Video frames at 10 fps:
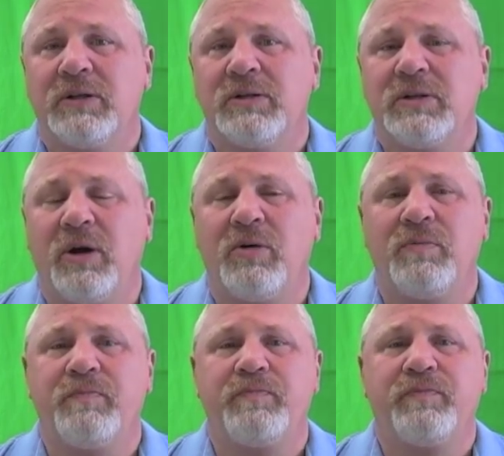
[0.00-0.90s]
So
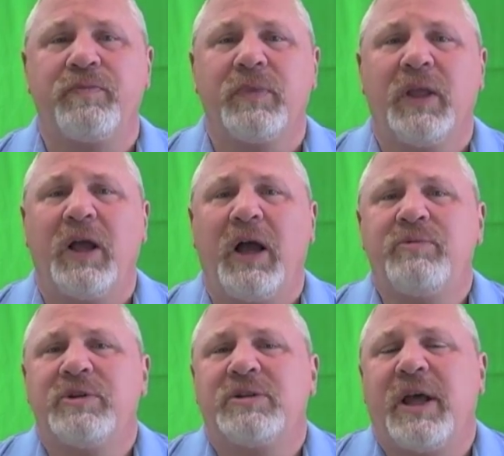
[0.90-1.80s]
I'm
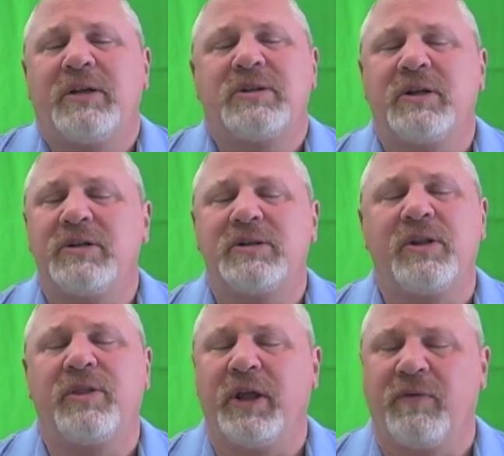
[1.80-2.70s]
just asking us to
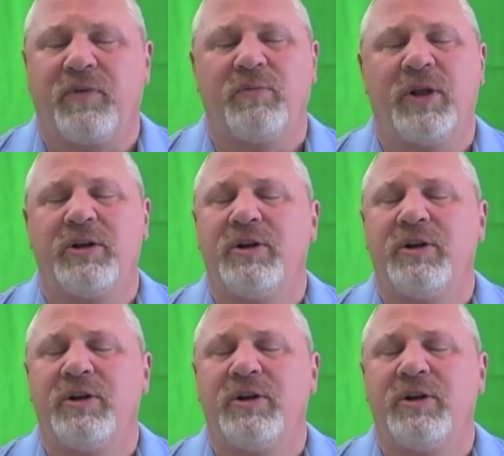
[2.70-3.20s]
think for a minute,